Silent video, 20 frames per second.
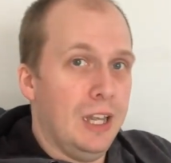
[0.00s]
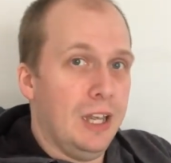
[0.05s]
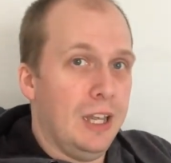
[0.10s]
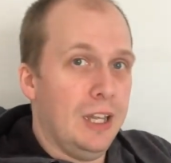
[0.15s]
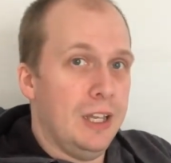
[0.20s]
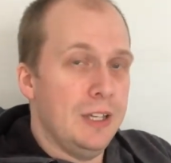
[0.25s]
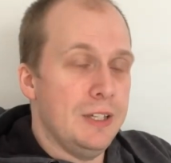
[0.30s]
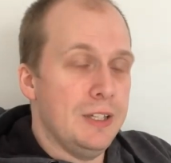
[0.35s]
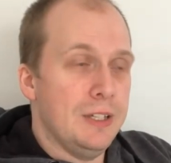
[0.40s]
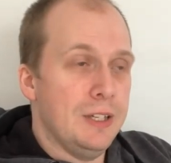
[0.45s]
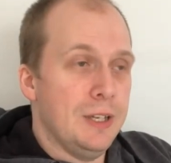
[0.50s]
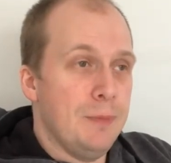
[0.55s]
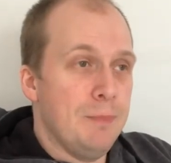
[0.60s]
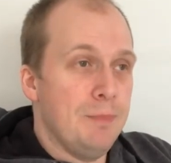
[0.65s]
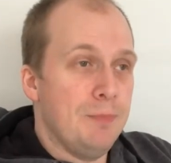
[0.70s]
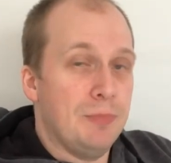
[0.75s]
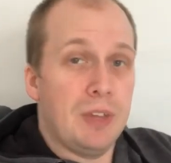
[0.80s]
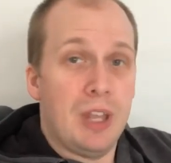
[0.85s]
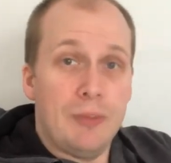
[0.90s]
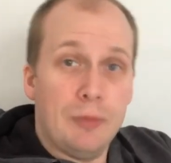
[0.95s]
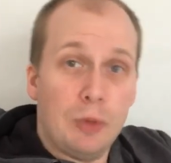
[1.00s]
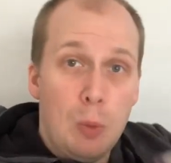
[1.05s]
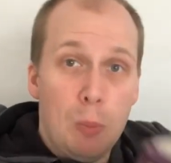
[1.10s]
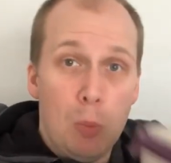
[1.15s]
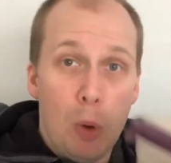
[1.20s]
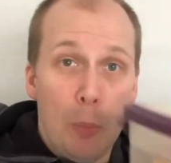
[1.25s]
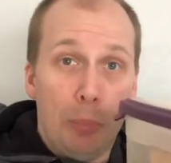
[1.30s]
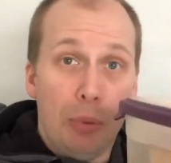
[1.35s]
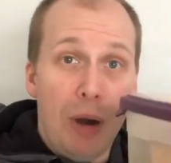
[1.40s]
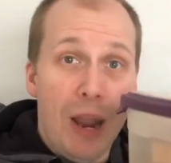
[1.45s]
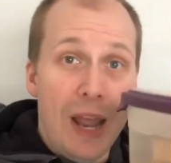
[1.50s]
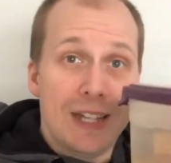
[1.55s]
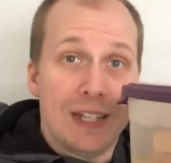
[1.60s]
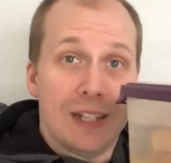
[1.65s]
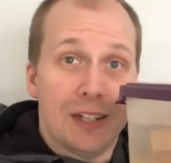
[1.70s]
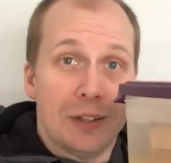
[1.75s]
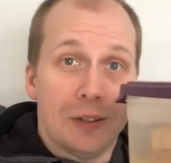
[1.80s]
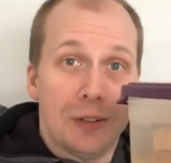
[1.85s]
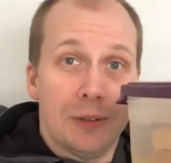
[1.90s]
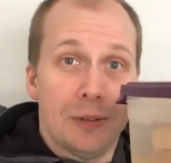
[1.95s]
And I've got more
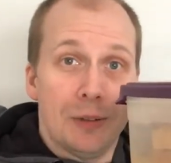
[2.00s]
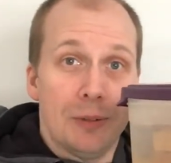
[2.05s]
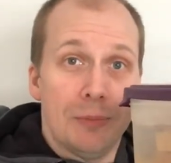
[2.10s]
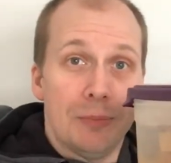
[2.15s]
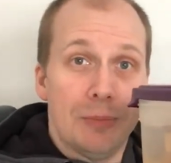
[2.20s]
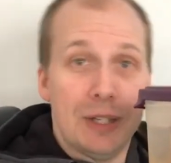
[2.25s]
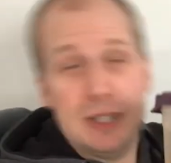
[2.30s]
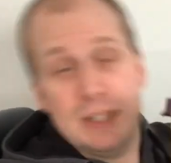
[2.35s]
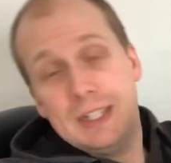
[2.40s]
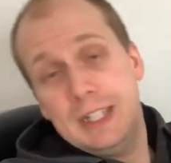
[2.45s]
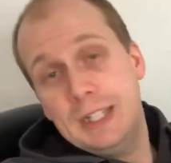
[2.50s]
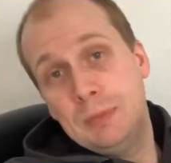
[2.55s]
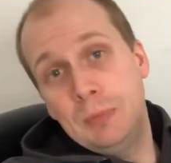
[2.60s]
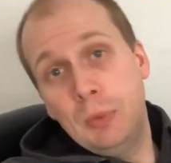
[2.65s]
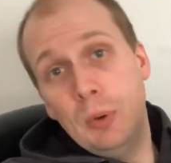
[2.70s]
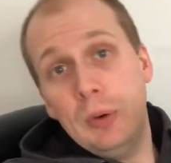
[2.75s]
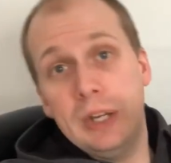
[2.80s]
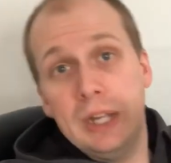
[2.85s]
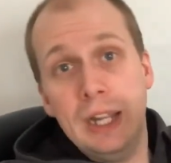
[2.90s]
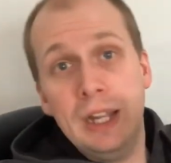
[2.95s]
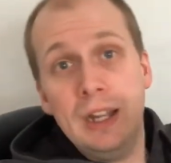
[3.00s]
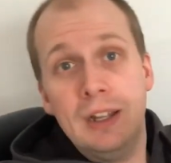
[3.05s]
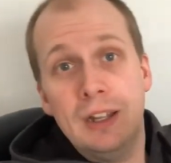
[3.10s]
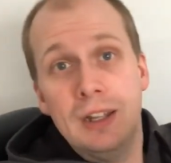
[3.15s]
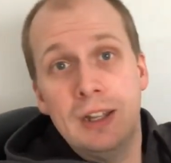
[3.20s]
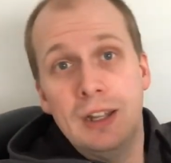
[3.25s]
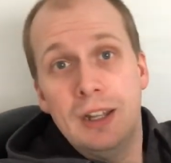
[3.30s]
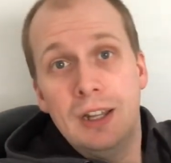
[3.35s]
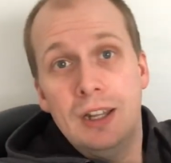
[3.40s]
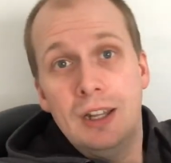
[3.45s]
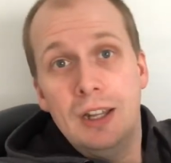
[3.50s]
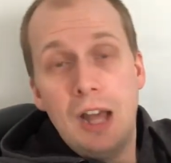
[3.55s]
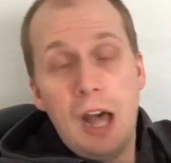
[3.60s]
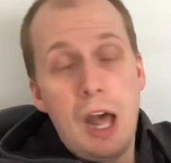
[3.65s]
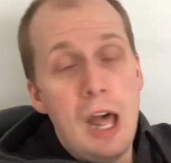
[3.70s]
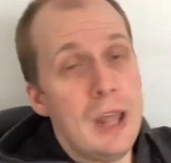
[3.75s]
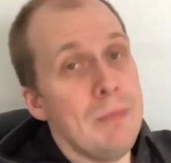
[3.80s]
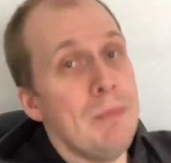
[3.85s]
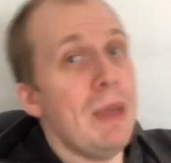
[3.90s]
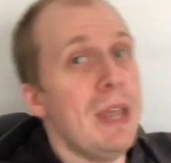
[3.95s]
bread. Because this morning,
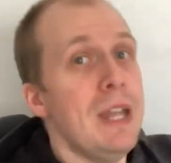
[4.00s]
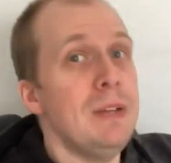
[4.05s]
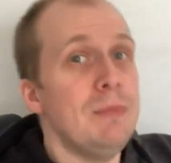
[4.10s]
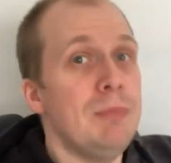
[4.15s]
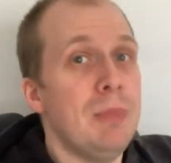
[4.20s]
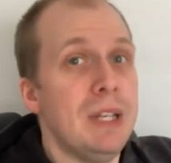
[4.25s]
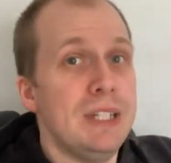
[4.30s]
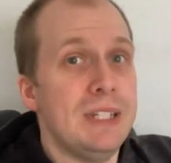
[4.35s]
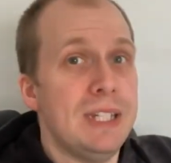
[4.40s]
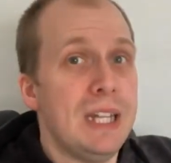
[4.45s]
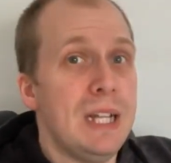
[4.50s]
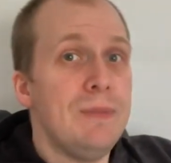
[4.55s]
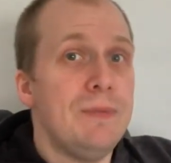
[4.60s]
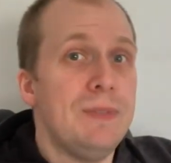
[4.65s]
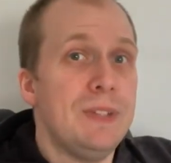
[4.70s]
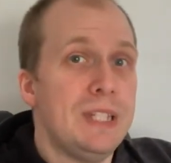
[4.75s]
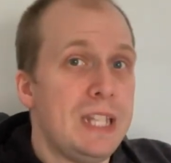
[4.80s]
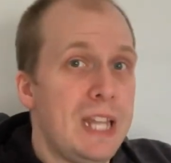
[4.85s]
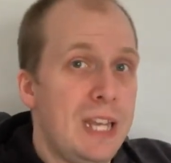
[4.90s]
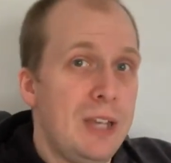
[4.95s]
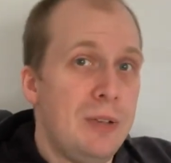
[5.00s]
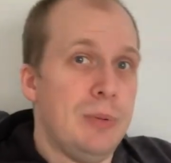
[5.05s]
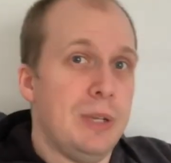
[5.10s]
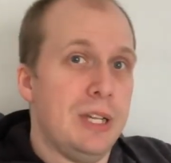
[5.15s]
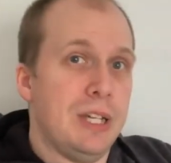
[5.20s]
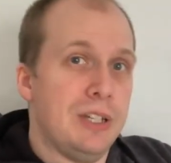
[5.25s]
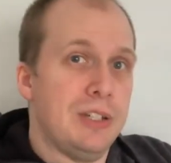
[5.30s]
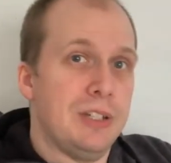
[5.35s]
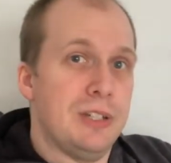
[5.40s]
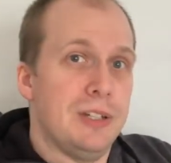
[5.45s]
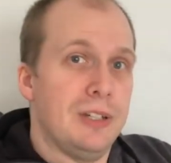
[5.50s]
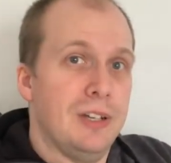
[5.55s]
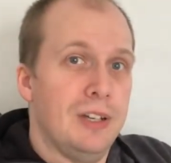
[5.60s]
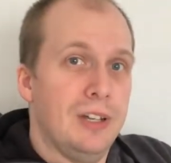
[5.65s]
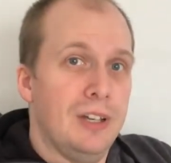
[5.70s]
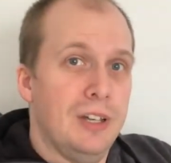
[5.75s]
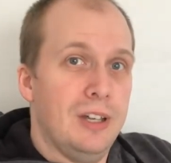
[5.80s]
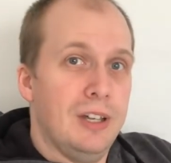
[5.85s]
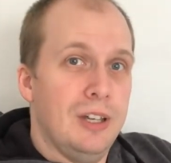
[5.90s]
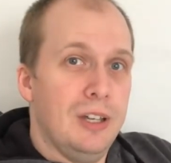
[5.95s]
I made myself a sandwich.
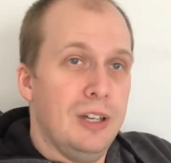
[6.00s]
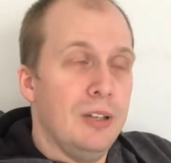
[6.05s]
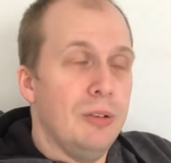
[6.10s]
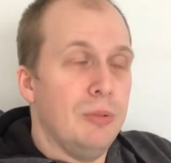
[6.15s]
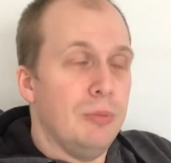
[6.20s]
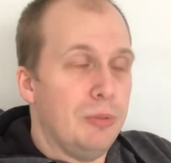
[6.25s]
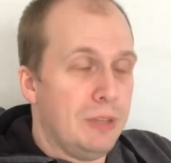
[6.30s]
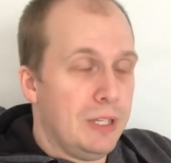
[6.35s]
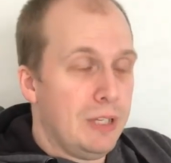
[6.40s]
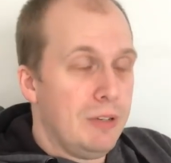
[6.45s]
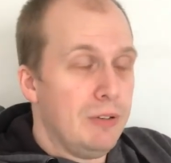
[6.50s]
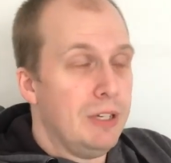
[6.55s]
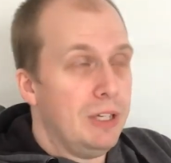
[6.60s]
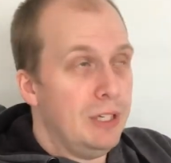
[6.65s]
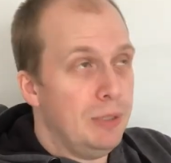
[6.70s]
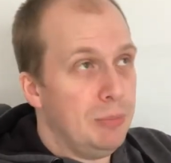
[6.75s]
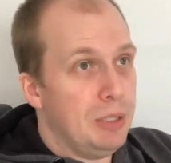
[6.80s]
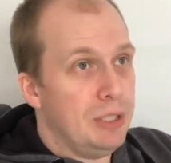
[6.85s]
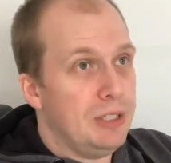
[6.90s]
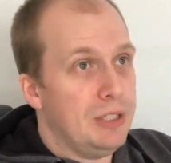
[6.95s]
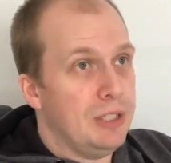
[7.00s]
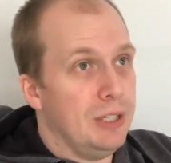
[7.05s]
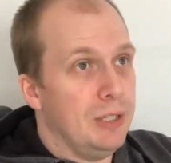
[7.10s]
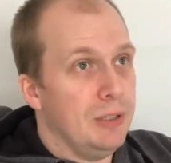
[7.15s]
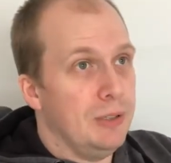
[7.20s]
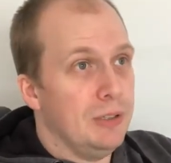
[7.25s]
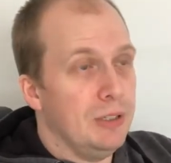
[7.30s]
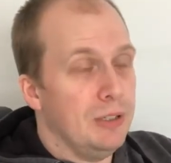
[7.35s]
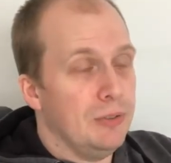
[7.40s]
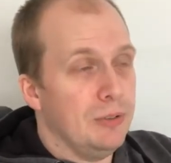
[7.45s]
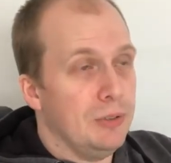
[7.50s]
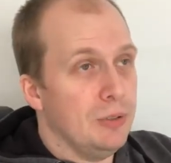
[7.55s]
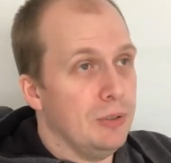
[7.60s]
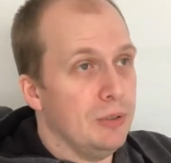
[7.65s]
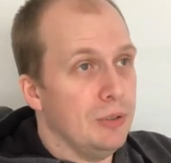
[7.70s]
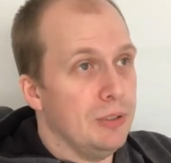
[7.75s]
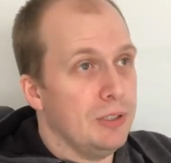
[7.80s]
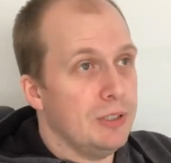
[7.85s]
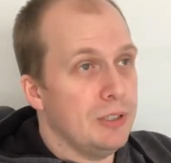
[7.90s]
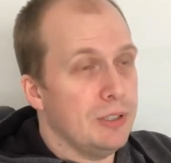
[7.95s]
Without any butter, of
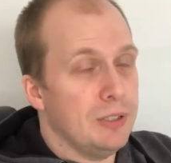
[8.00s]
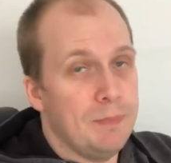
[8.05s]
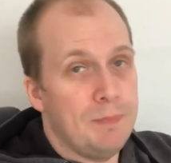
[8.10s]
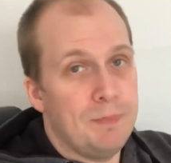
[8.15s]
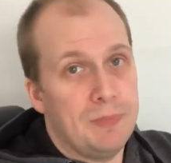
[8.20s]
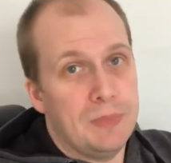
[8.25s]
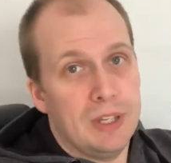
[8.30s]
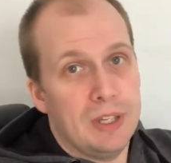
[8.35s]
course.